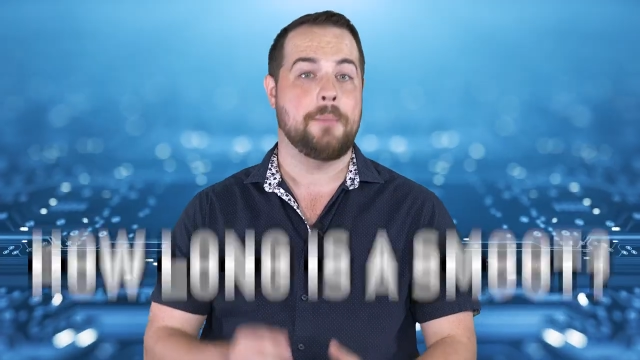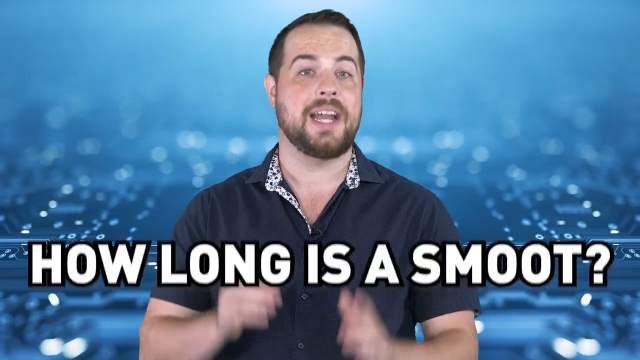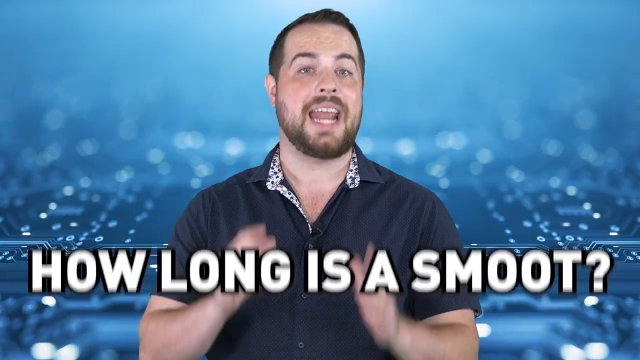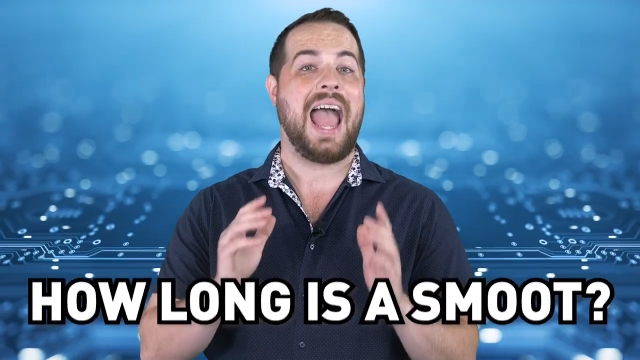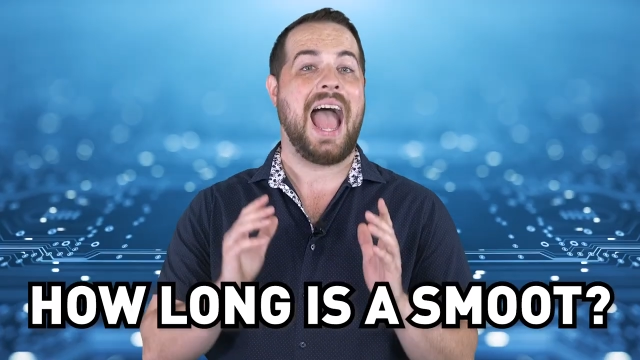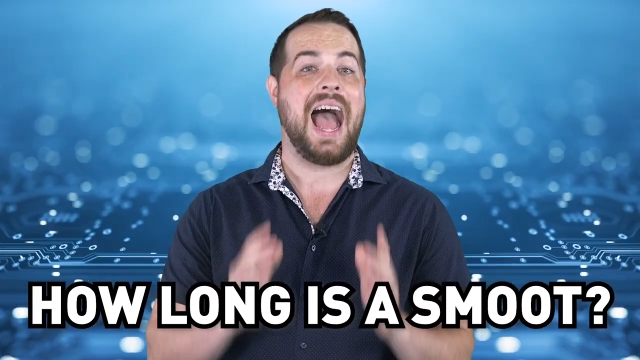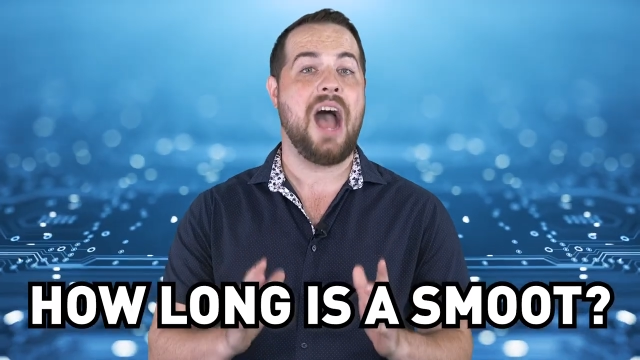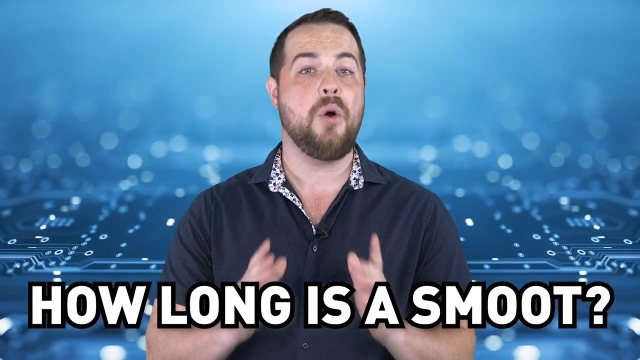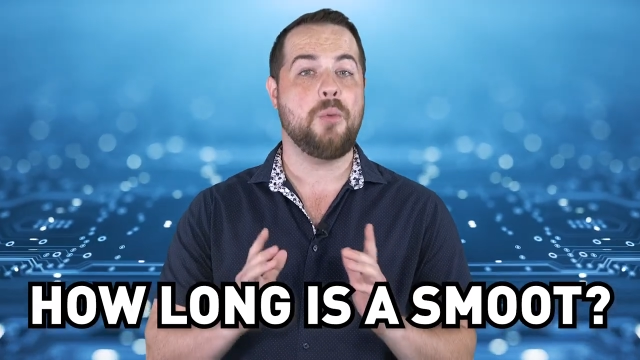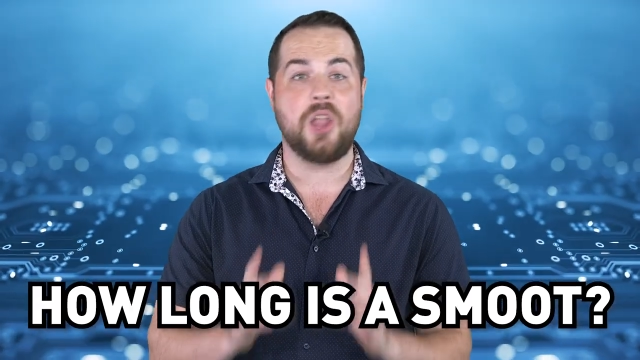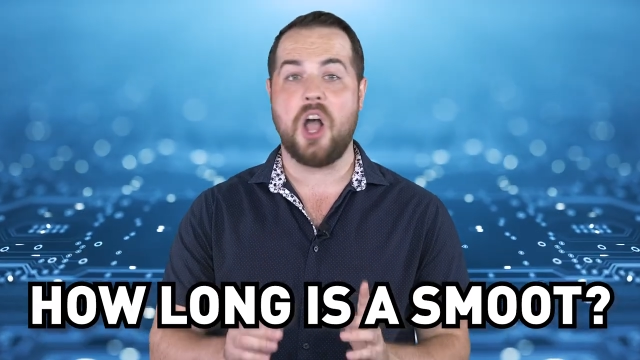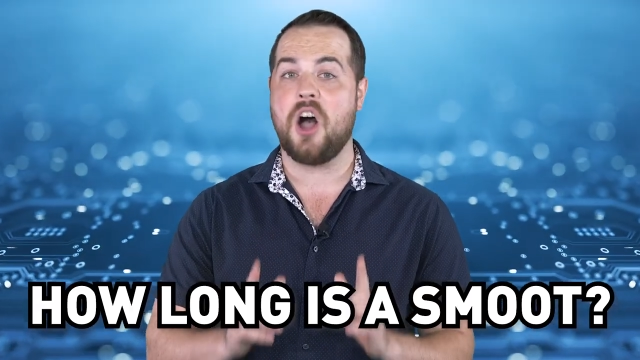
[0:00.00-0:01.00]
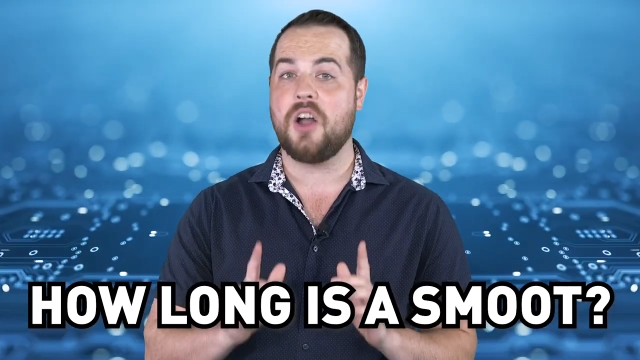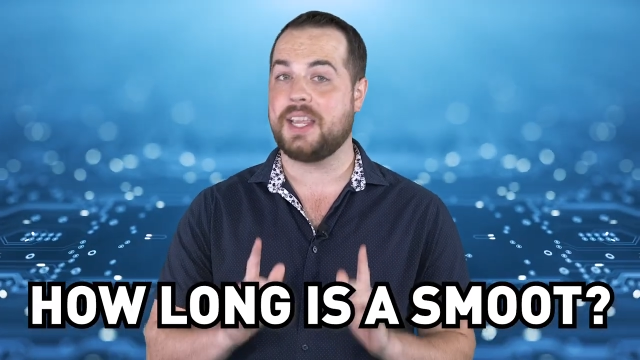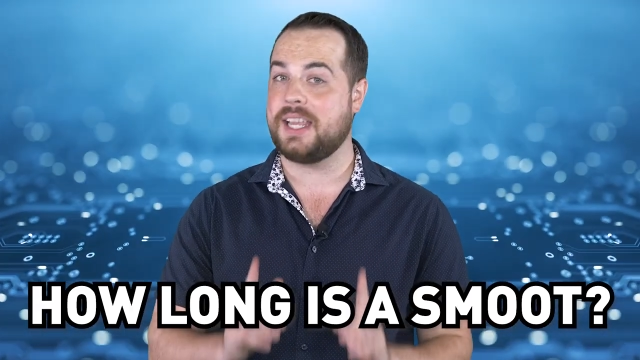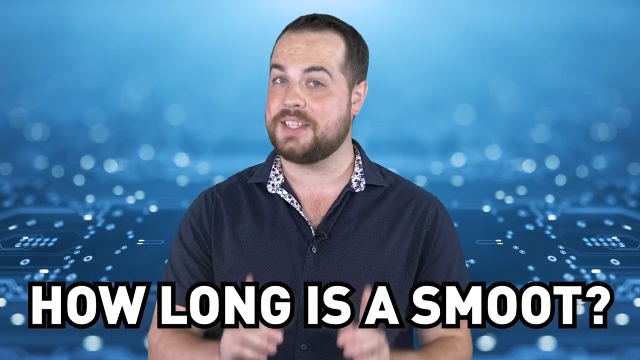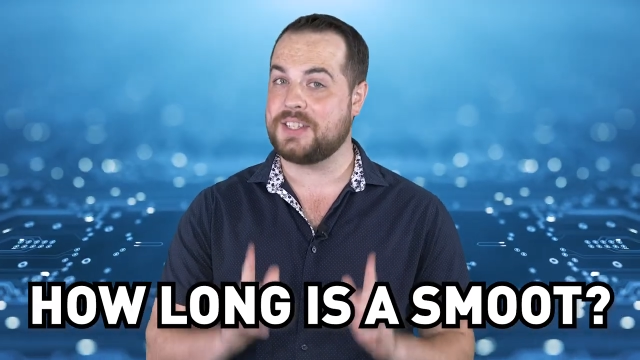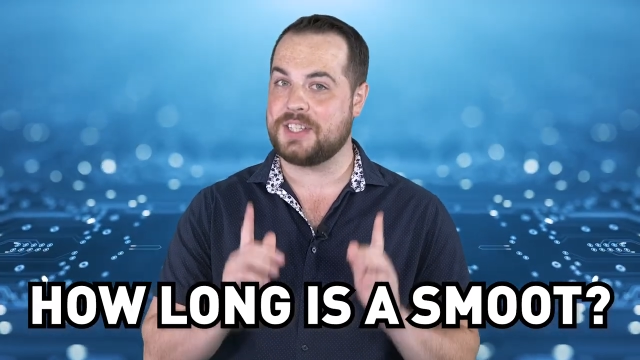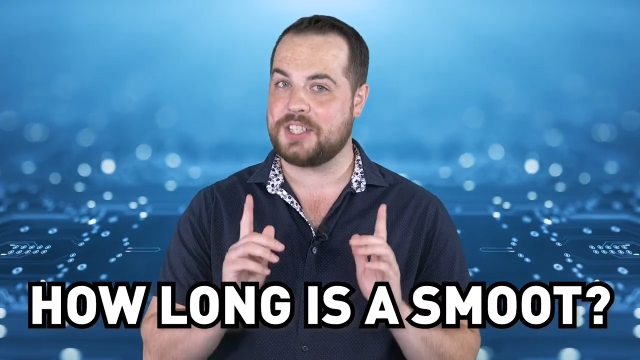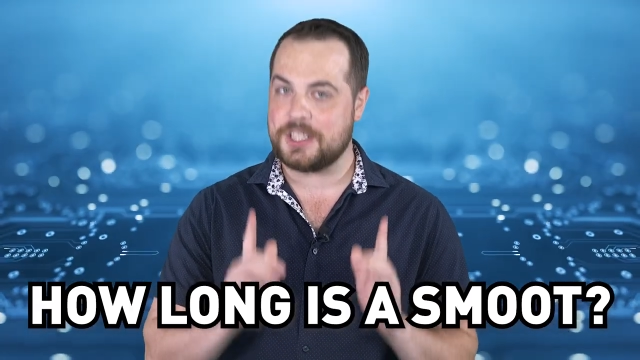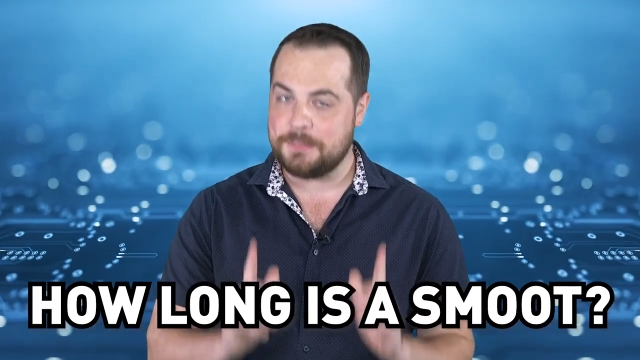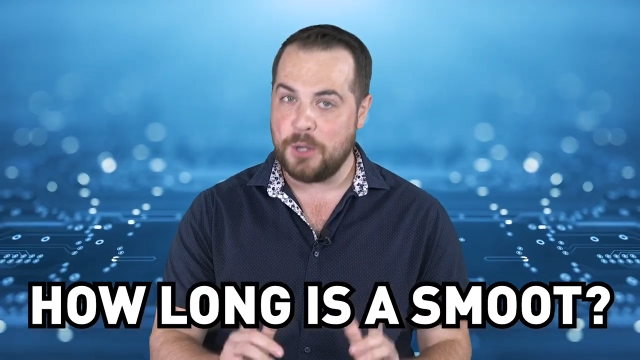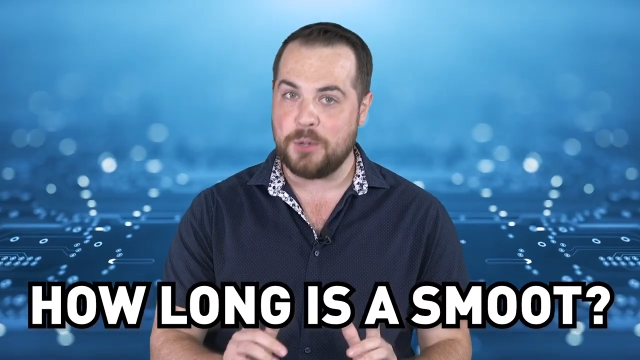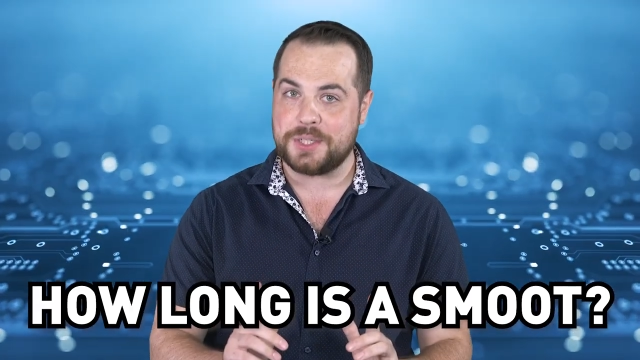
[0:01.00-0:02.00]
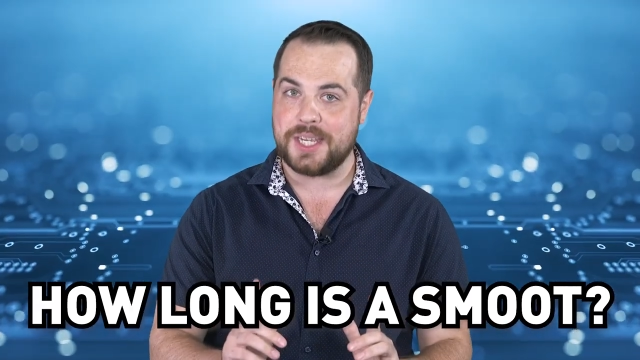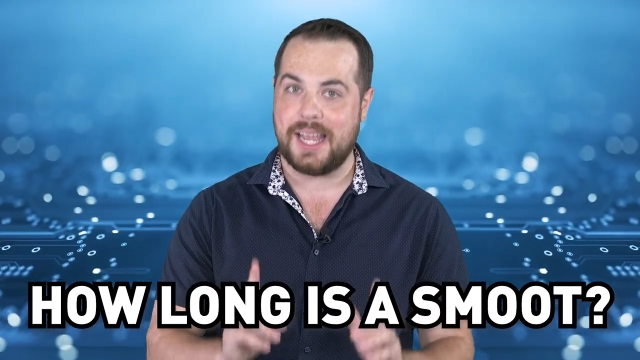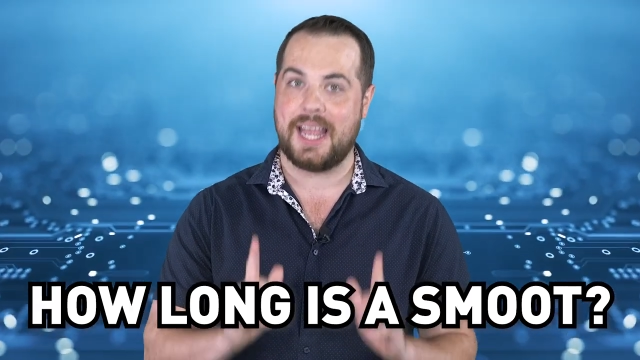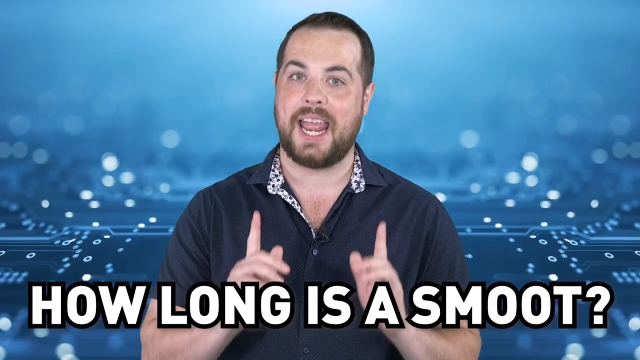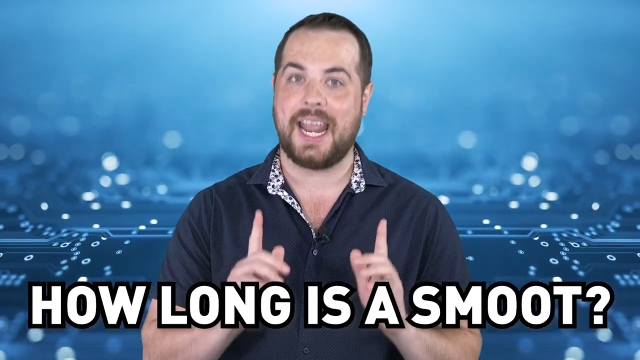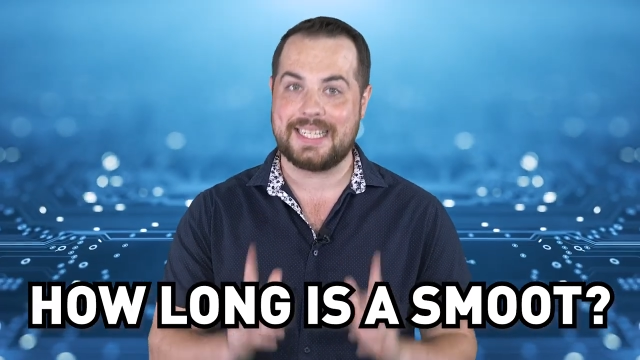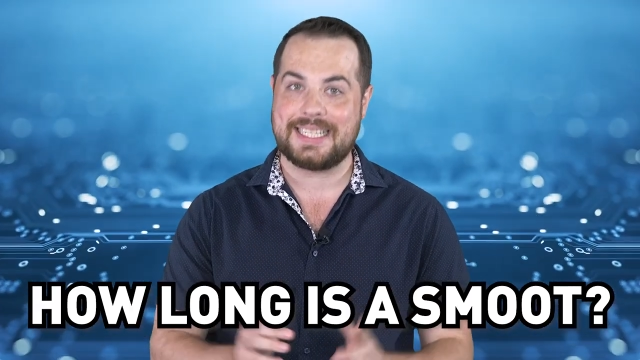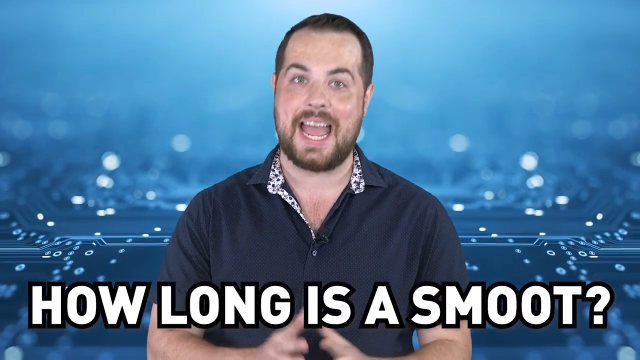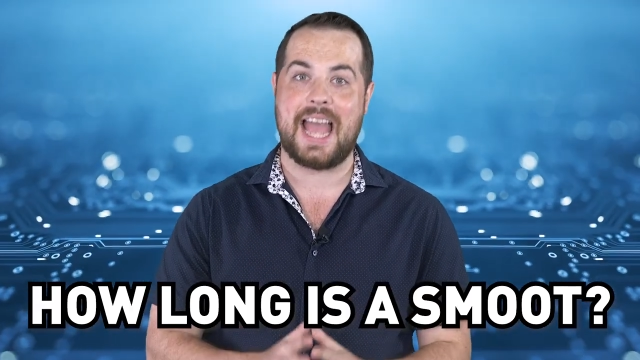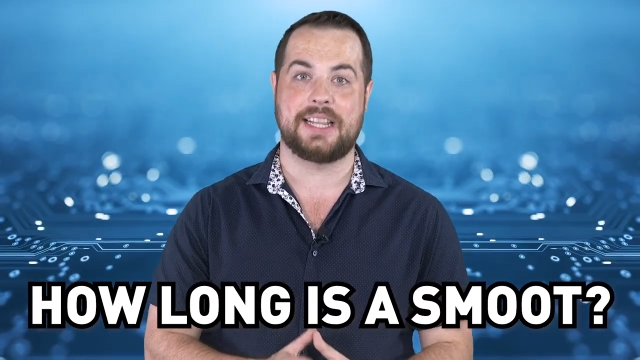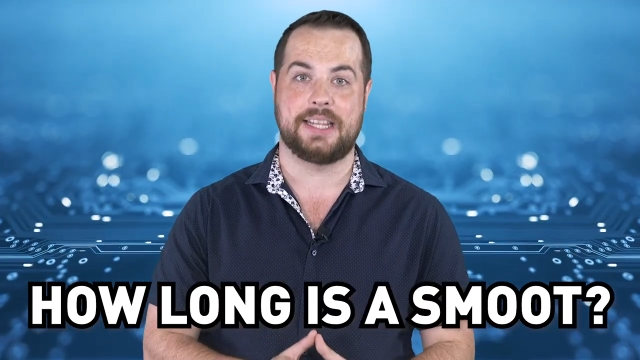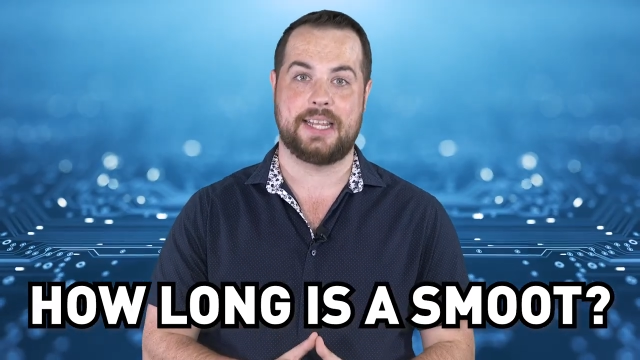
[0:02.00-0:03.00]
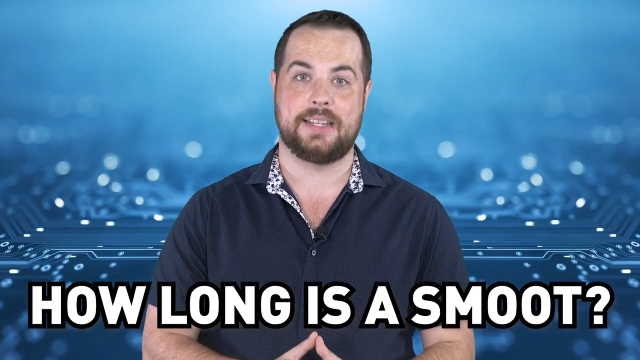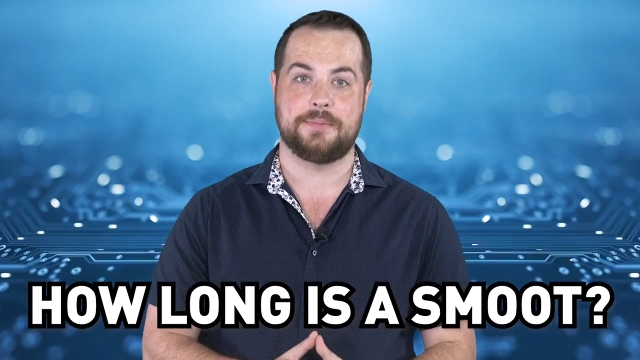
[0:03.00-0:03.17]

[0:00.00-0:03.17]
But how long is a smoot exactly?